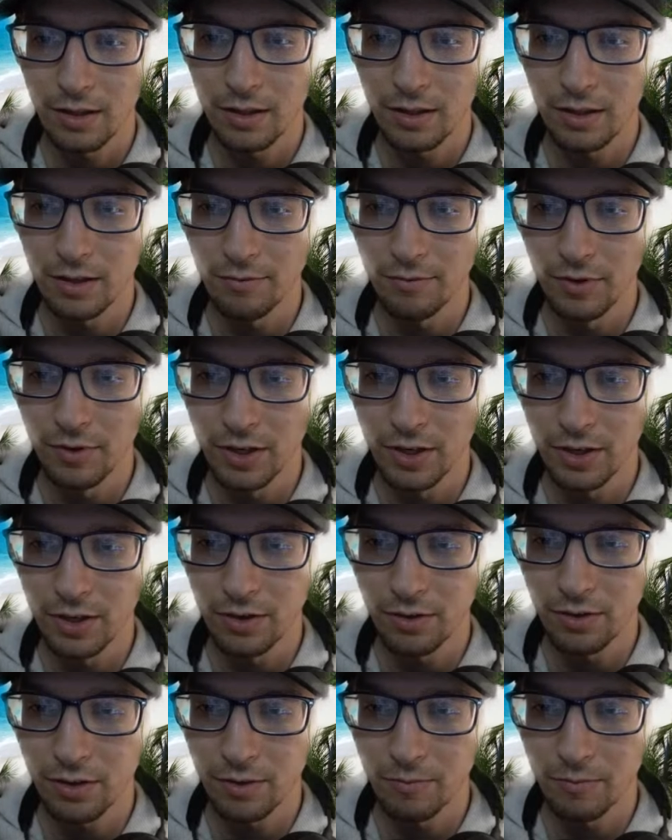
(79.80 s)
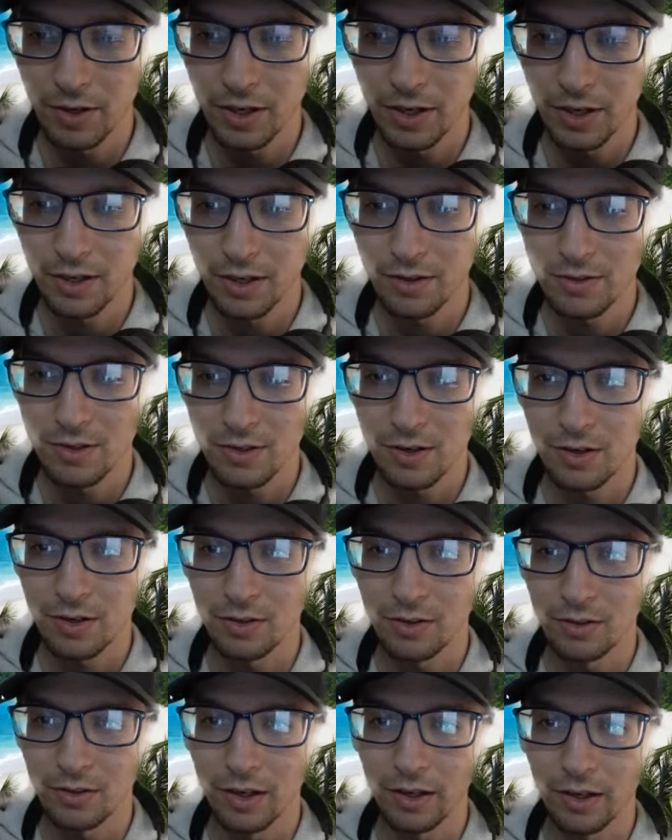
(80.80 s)
video thumbnails aren't
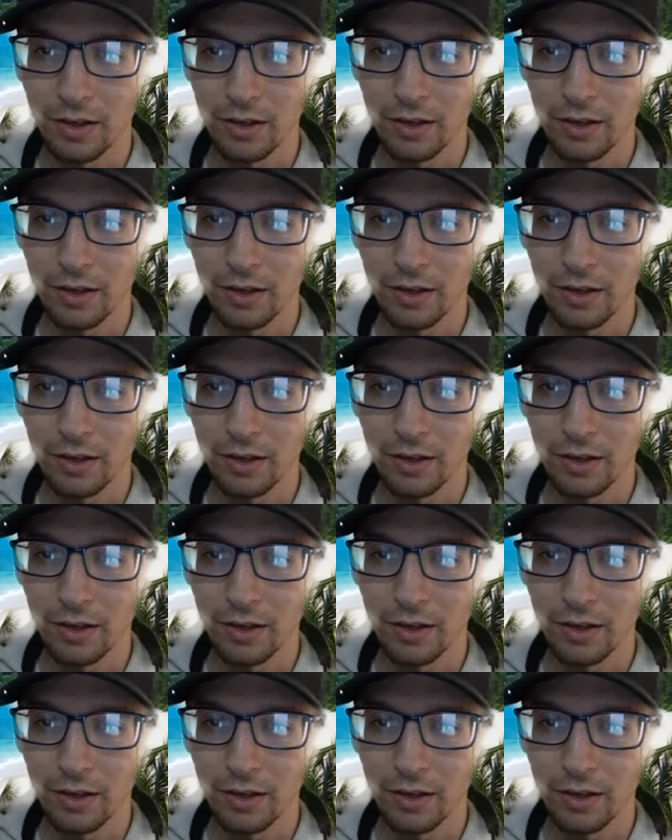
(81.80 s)
like